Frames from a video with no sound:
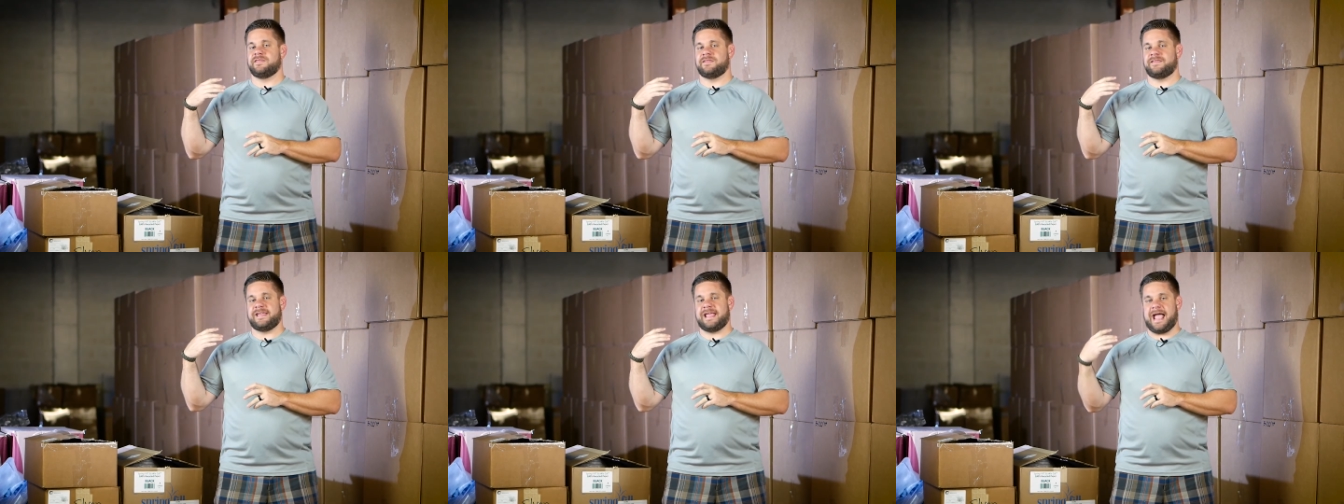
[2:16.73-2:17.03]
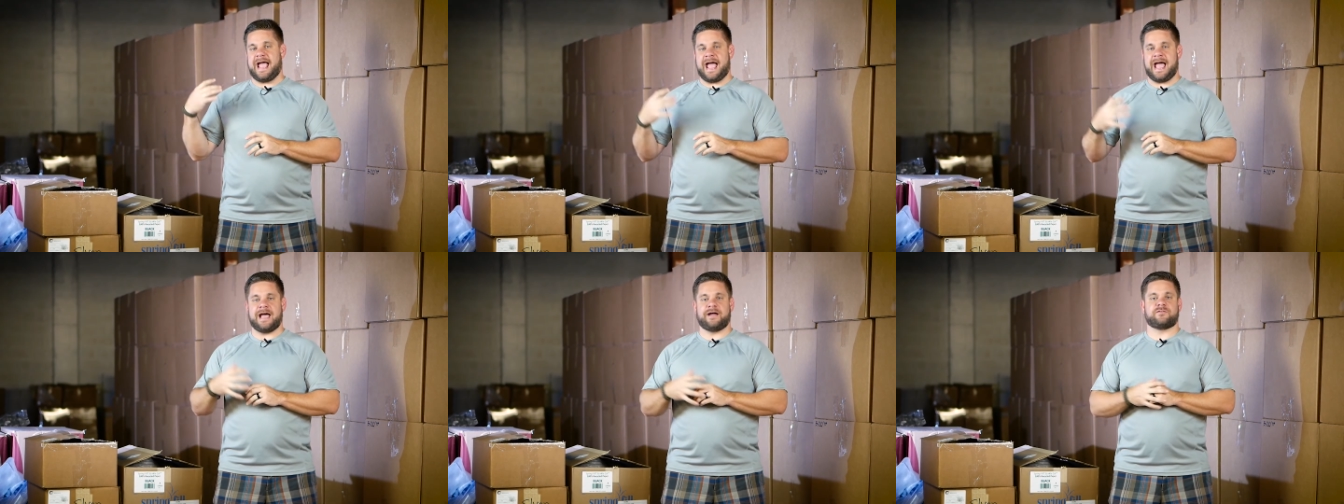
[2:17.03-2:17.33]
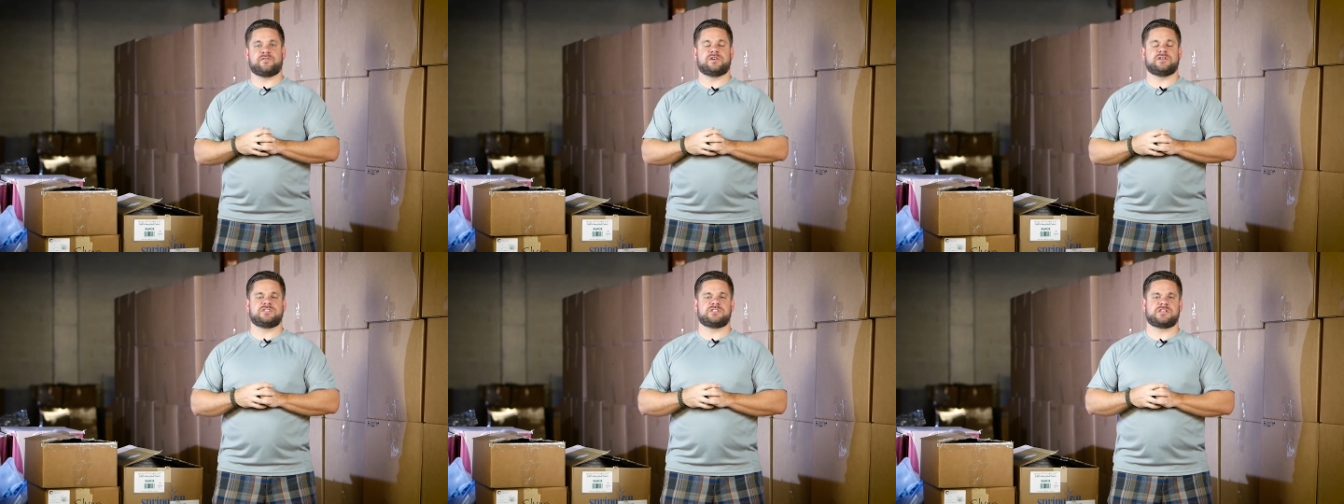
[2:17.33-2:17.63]
The
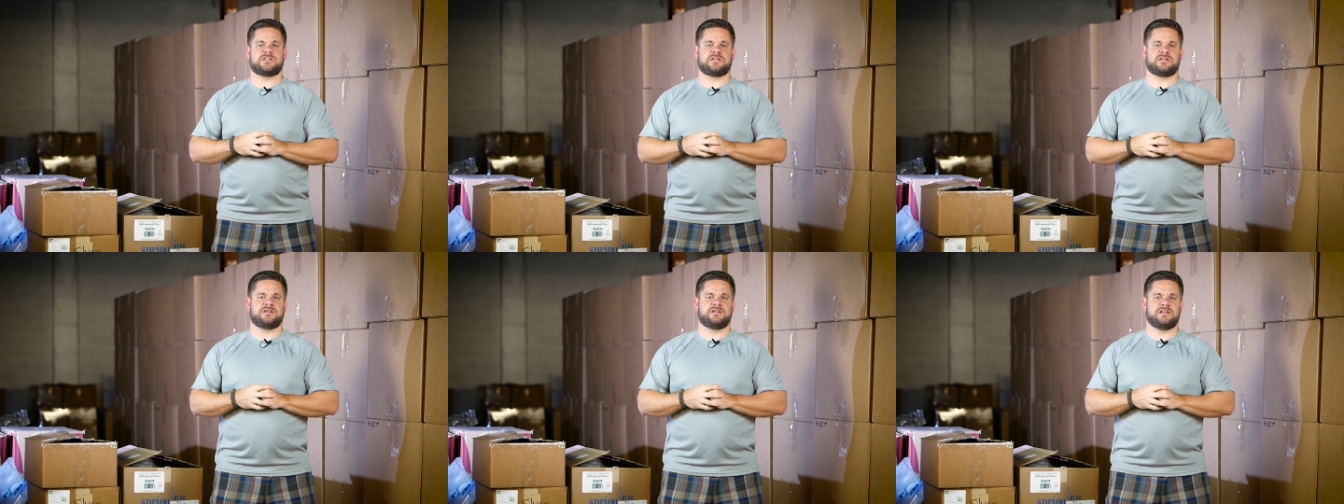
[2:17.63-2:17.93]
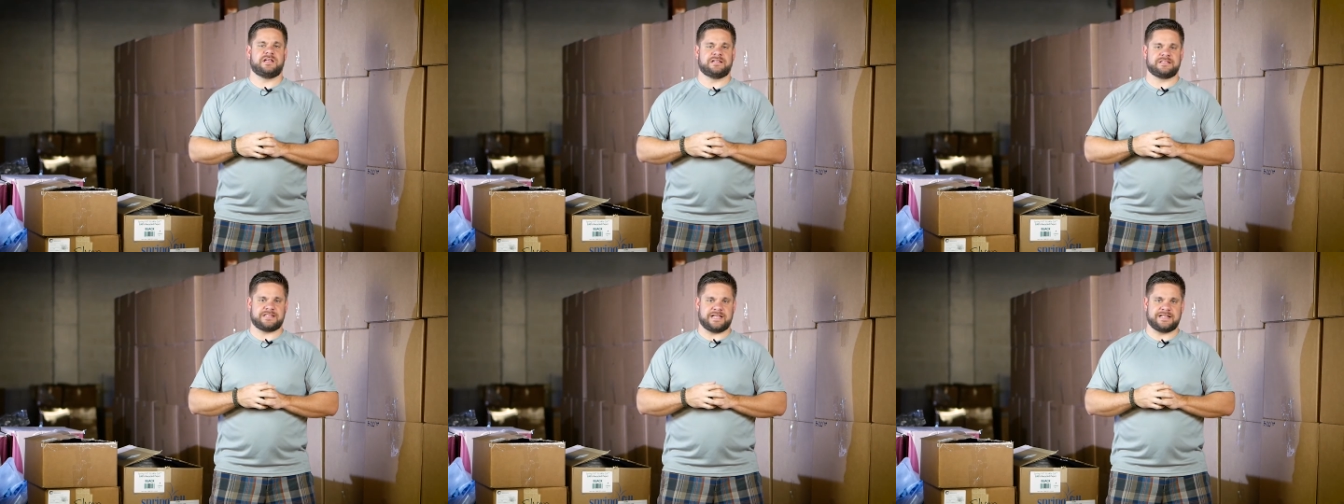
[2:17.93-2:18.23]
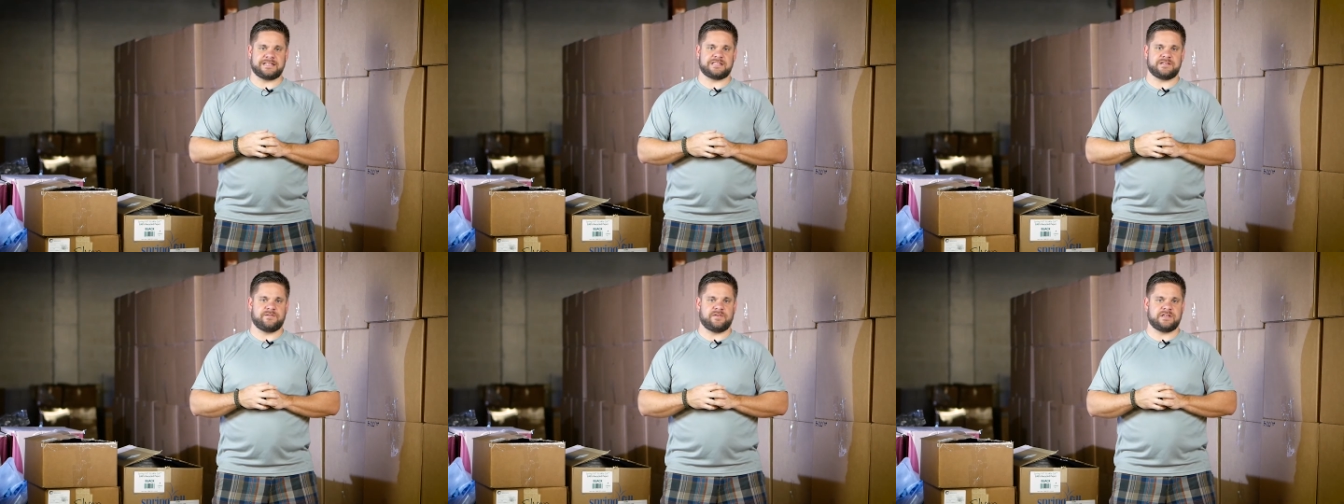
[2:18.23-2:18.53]
average
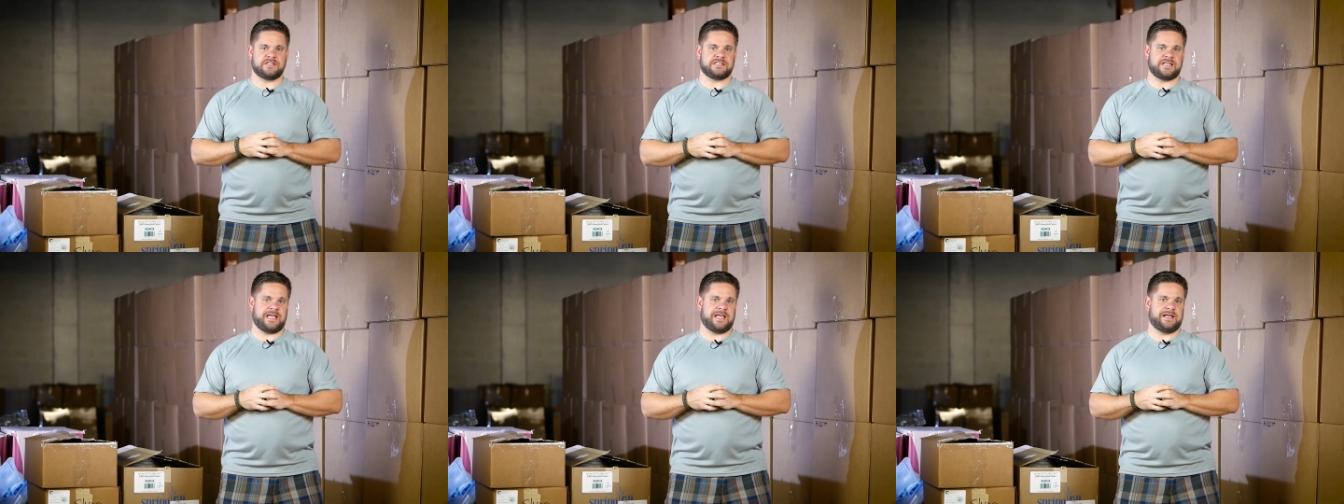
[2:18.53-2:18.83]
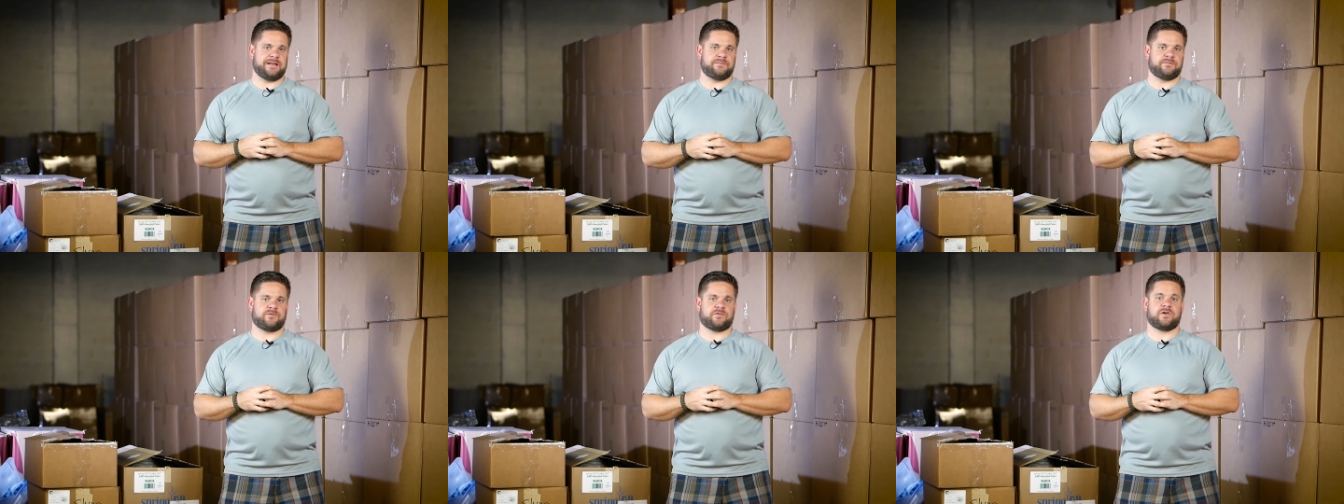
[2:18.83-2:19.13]
intensive exam